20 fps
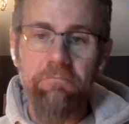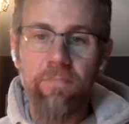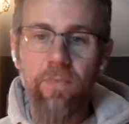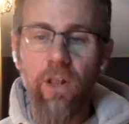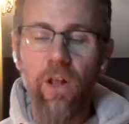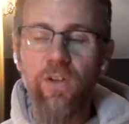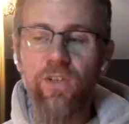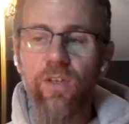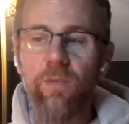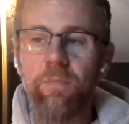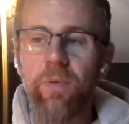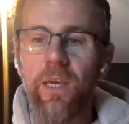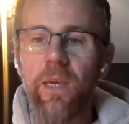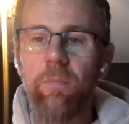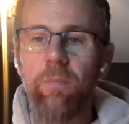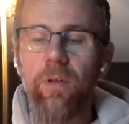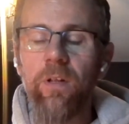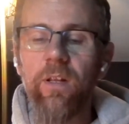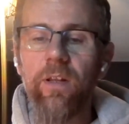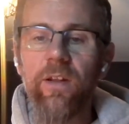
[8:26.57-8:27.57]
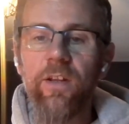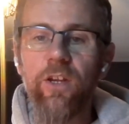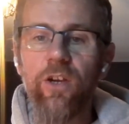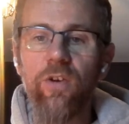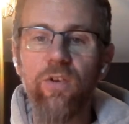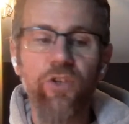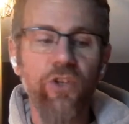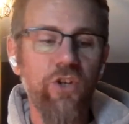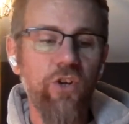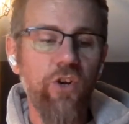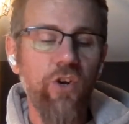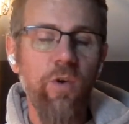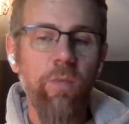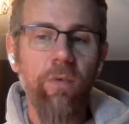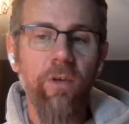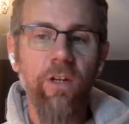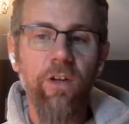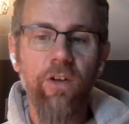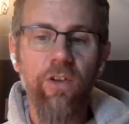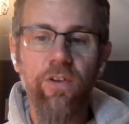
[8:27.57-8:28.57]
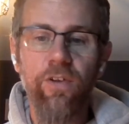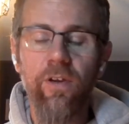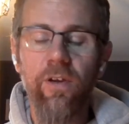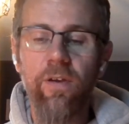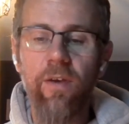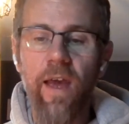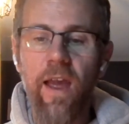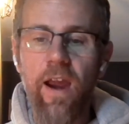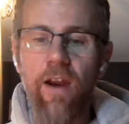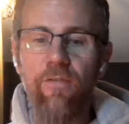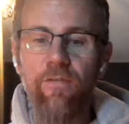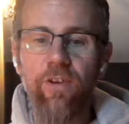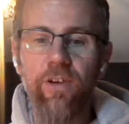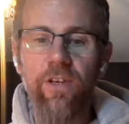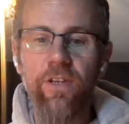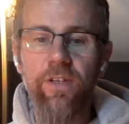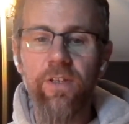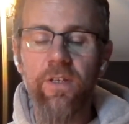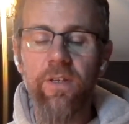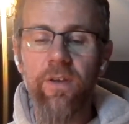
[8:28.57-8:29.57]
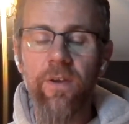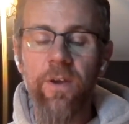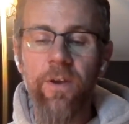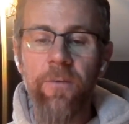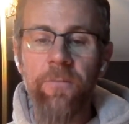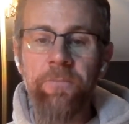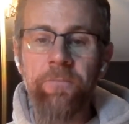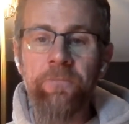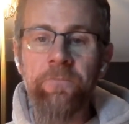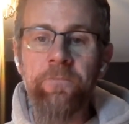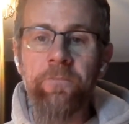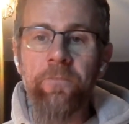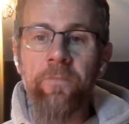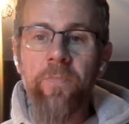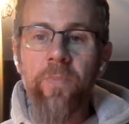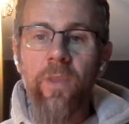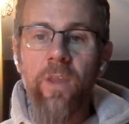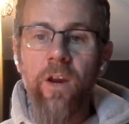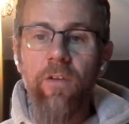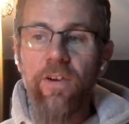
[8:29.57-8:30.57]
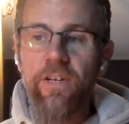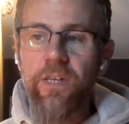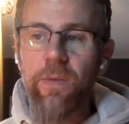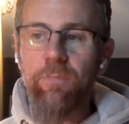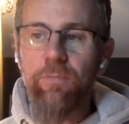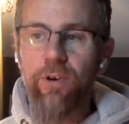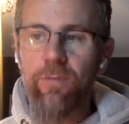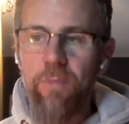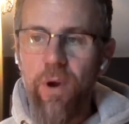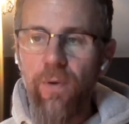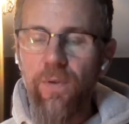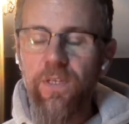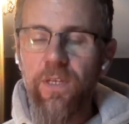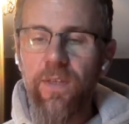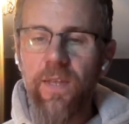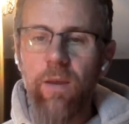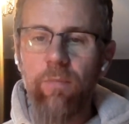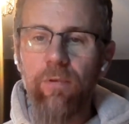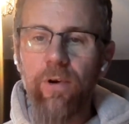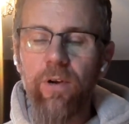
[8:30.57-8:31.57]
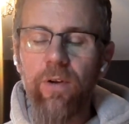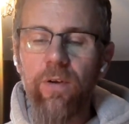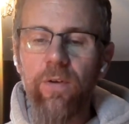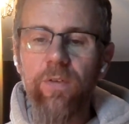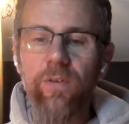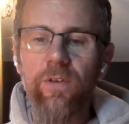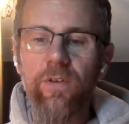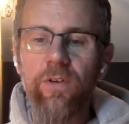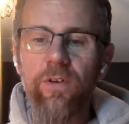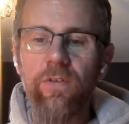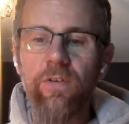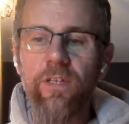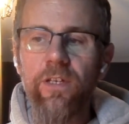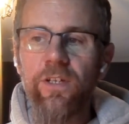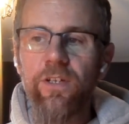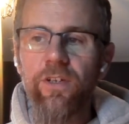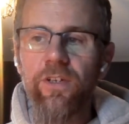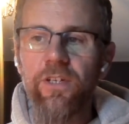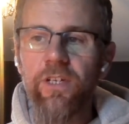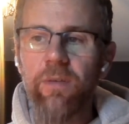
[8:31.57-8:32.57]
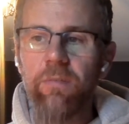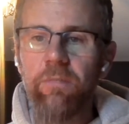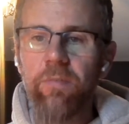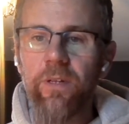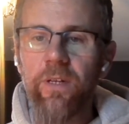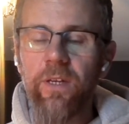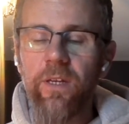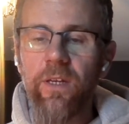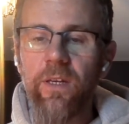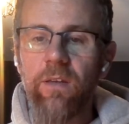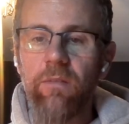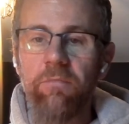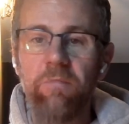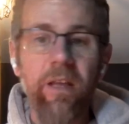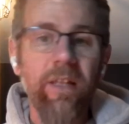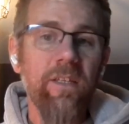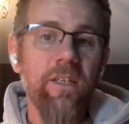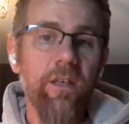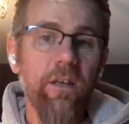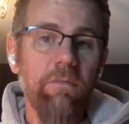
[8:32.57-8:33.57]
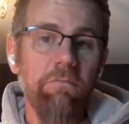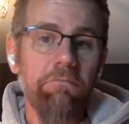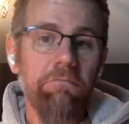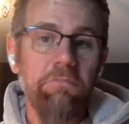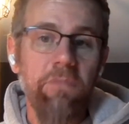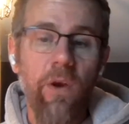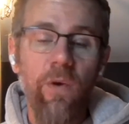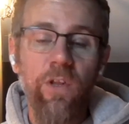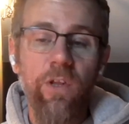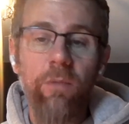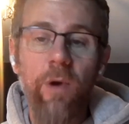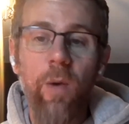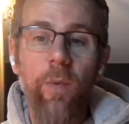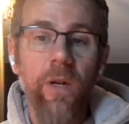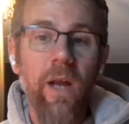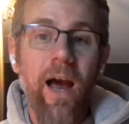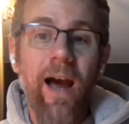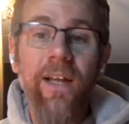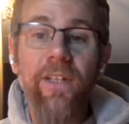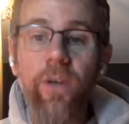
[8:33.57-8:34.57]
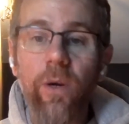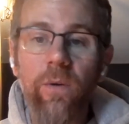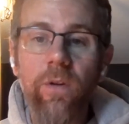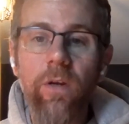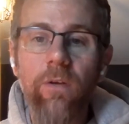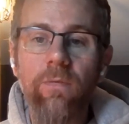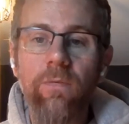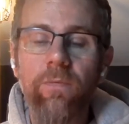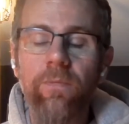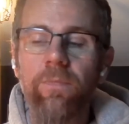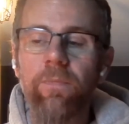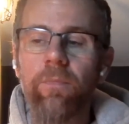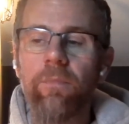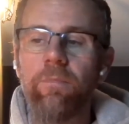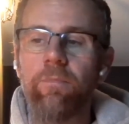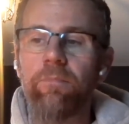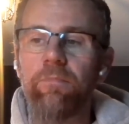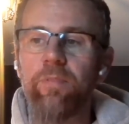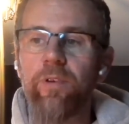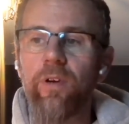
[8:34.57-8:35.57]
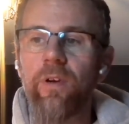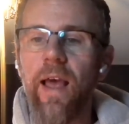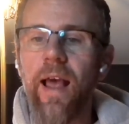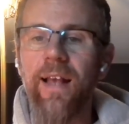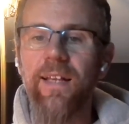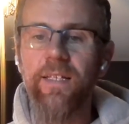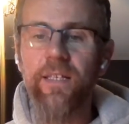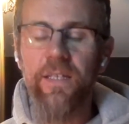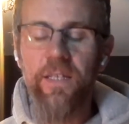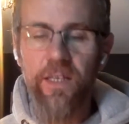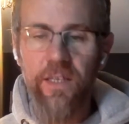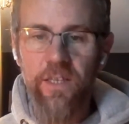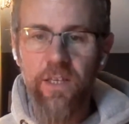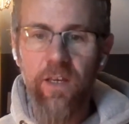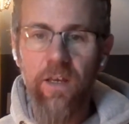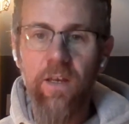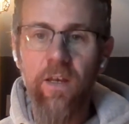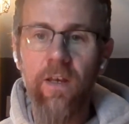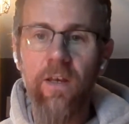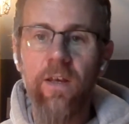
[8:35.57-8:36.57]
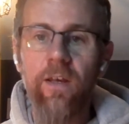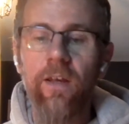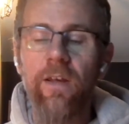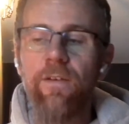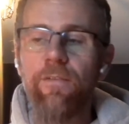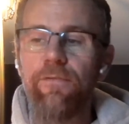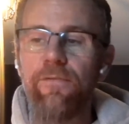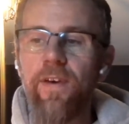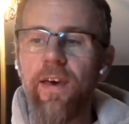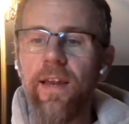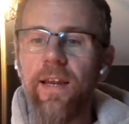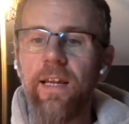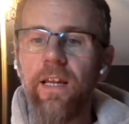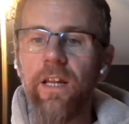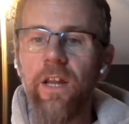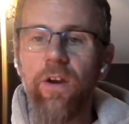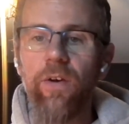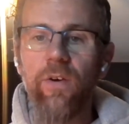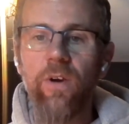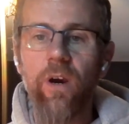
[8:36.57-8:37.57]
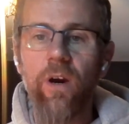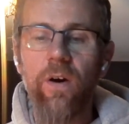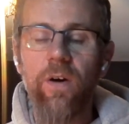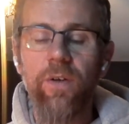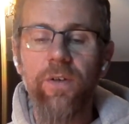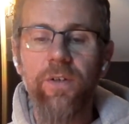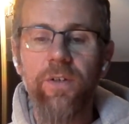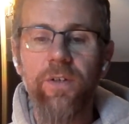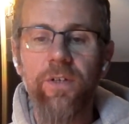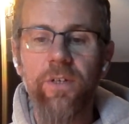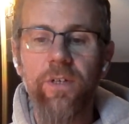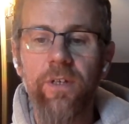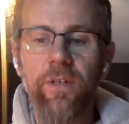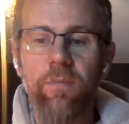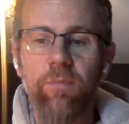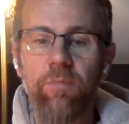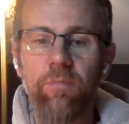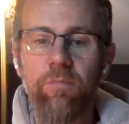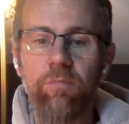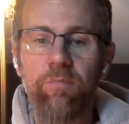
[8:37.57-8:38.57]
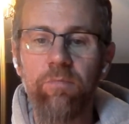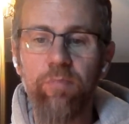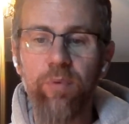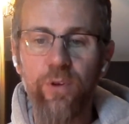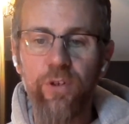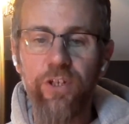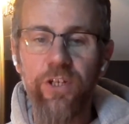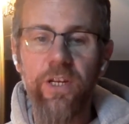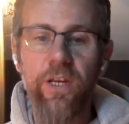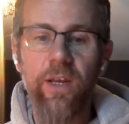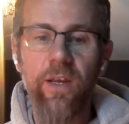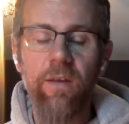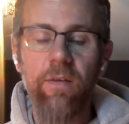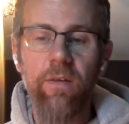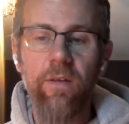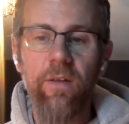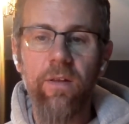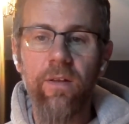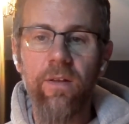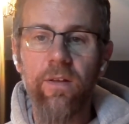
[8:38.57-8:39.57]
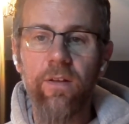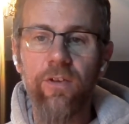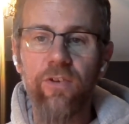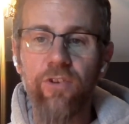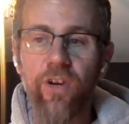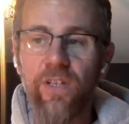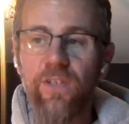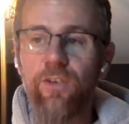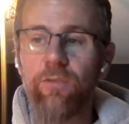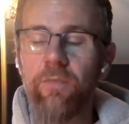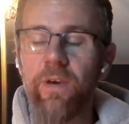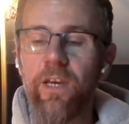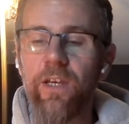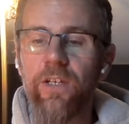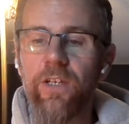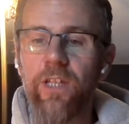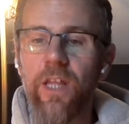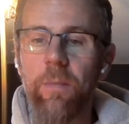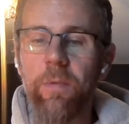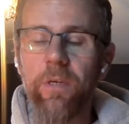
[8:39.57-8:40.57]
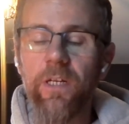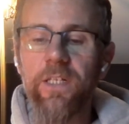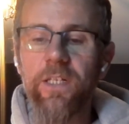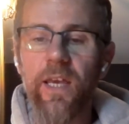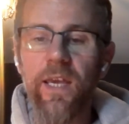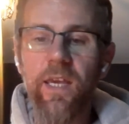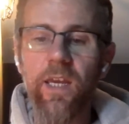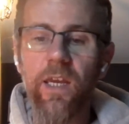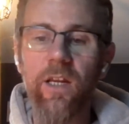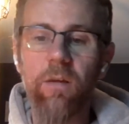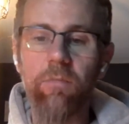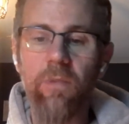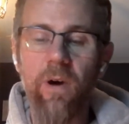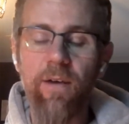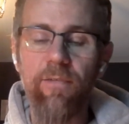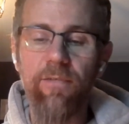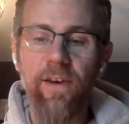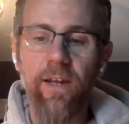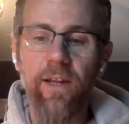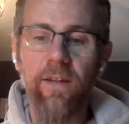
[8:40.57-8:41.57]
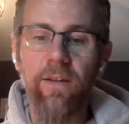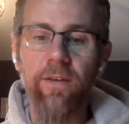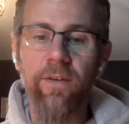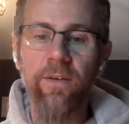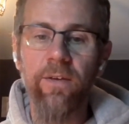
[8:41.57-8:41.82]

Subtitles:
lots of people in YouTube and other areas are actually promoting that product, or is it just simply better? Now at the moment I don't know, but as this is a fairly low cost budget transformation that I'm undertaking on my van,